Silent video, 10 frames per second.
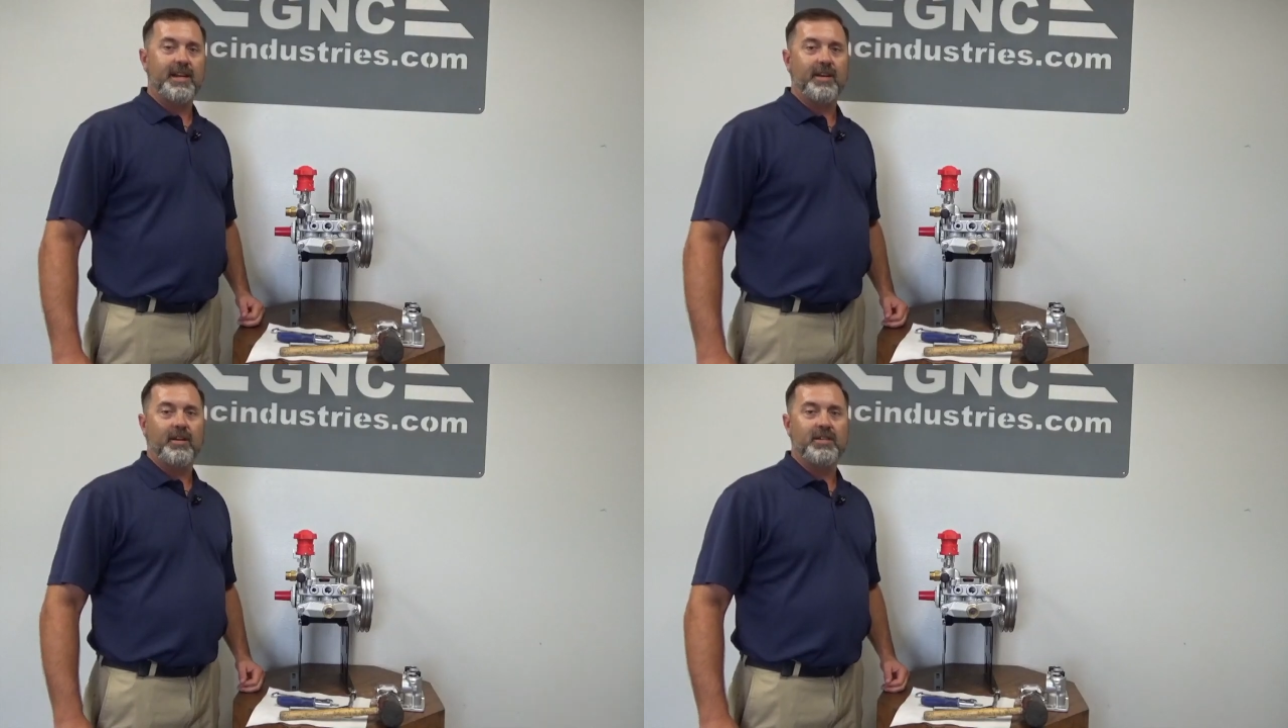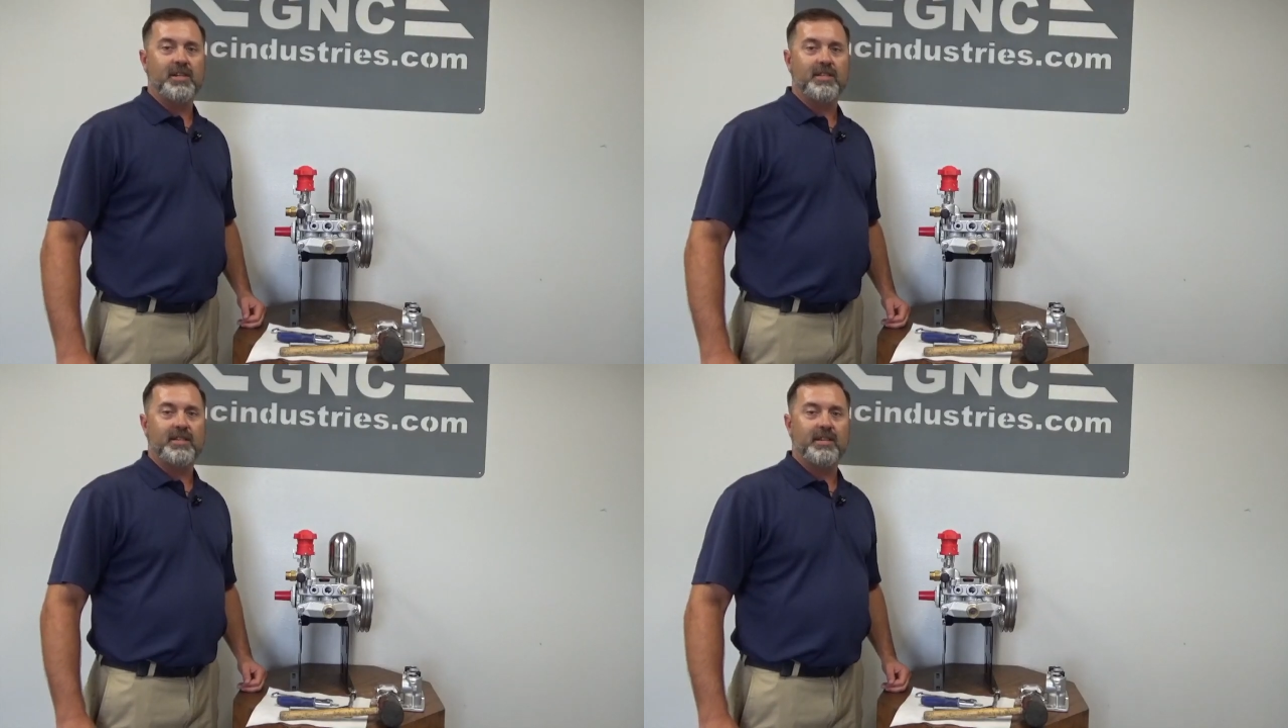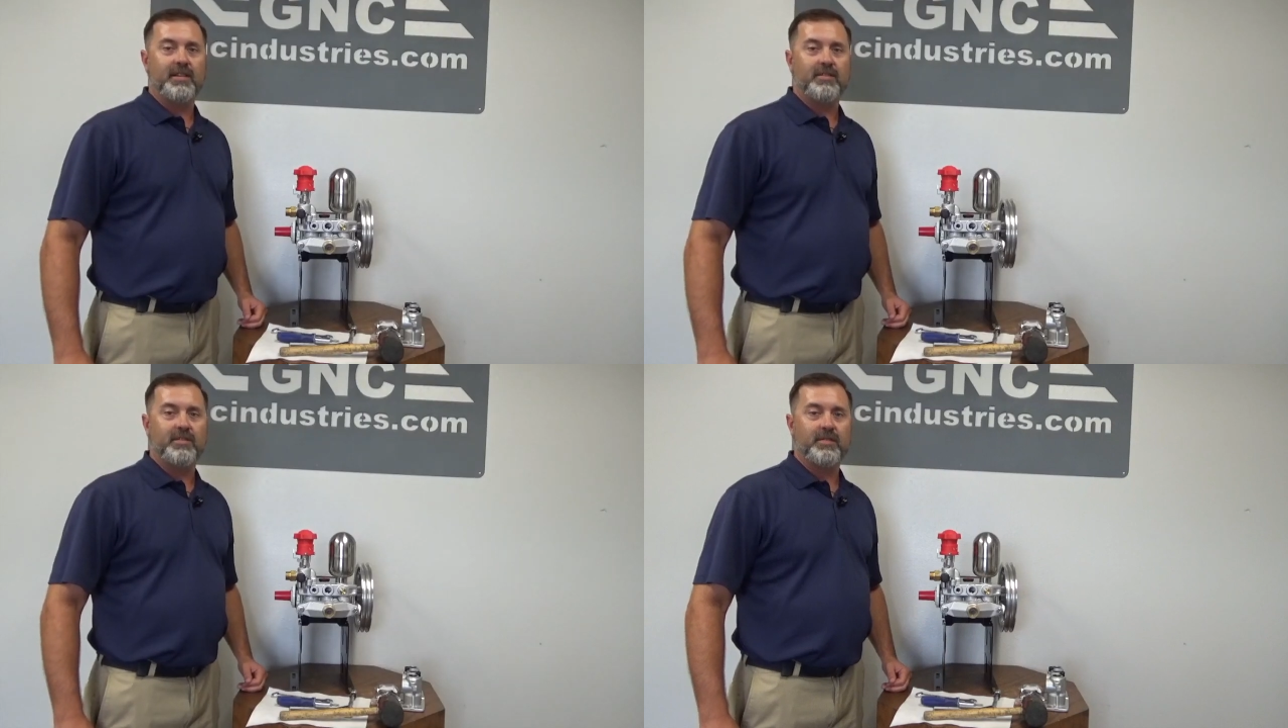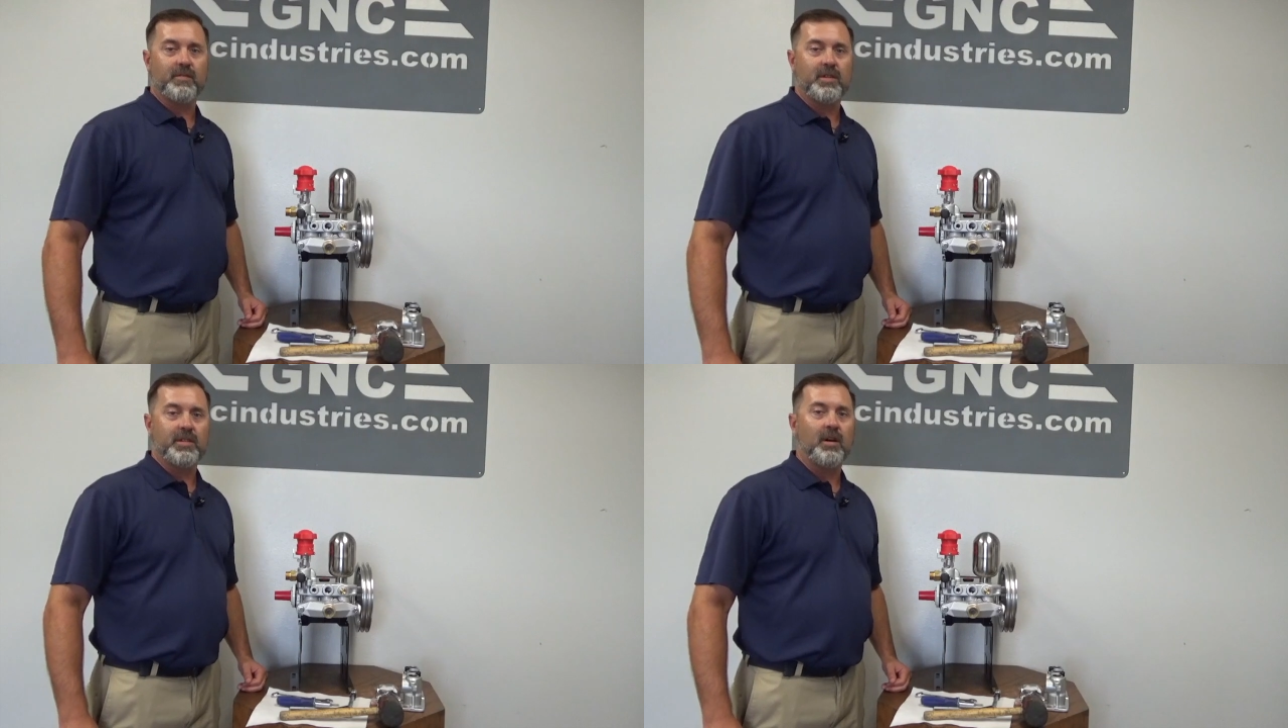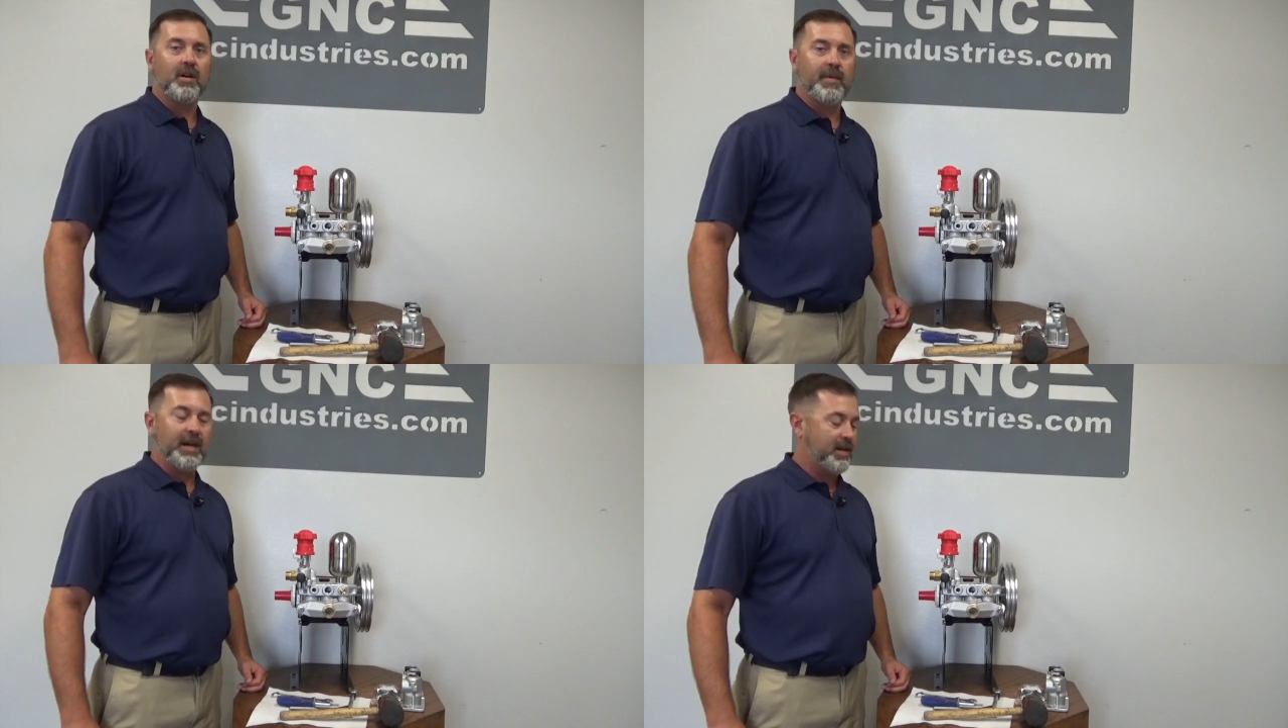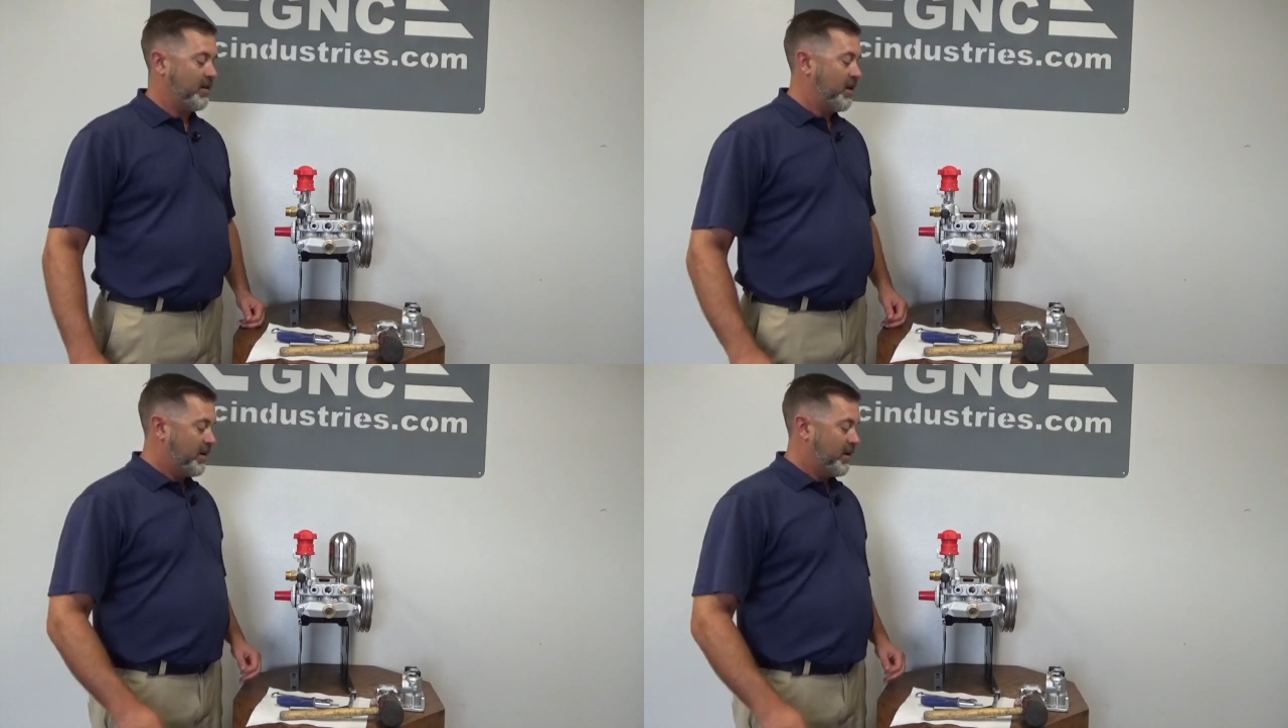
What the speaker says: here at GNC Industries we're going to talk about